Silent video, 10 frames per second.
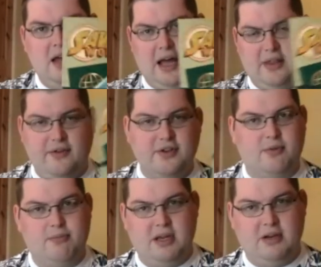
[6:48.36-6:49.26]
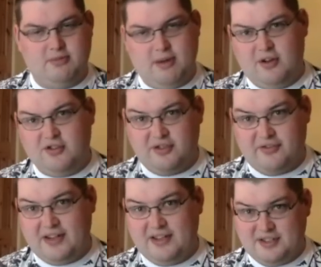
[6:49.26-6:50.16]
The first one being, to my knowledge, the
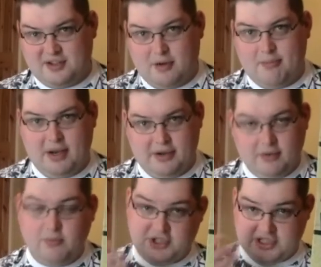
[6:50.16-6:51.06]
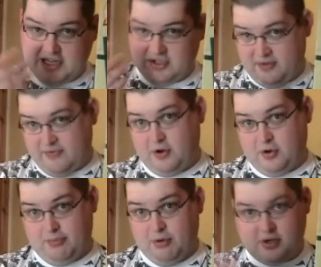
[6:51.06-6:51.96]
Fantasy Compendium, which is actually a very
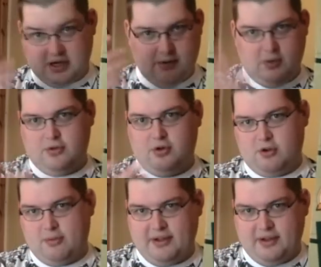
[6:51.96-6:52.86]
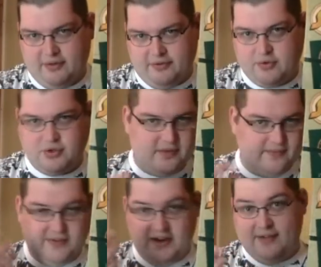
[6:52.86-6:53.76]
good book, and I'll talk about that in the future
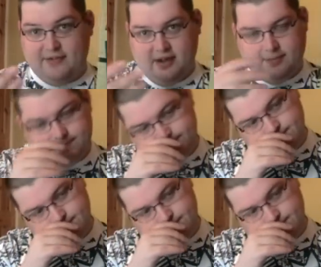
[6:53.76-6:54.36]
if I have time.